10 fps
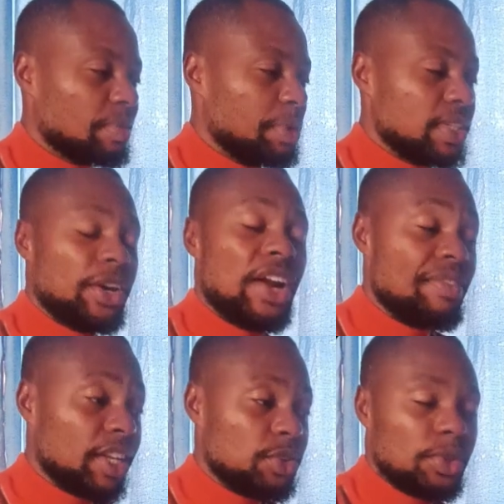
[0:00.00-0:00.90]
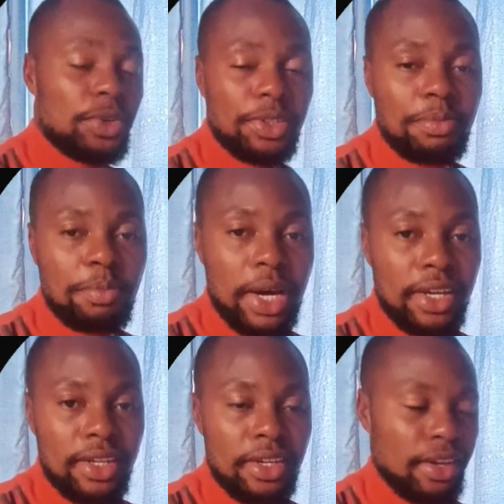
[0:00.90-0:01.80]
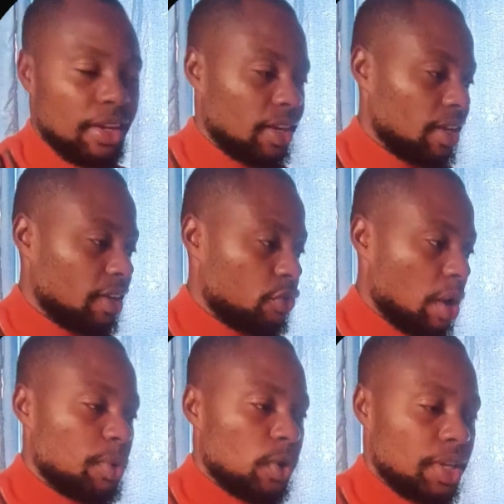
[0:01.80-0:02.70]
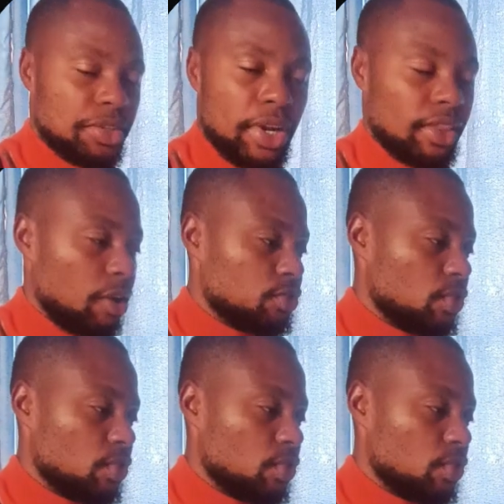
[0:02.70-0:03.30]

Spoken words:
because I don't have any token on my Rabbit wallet right now.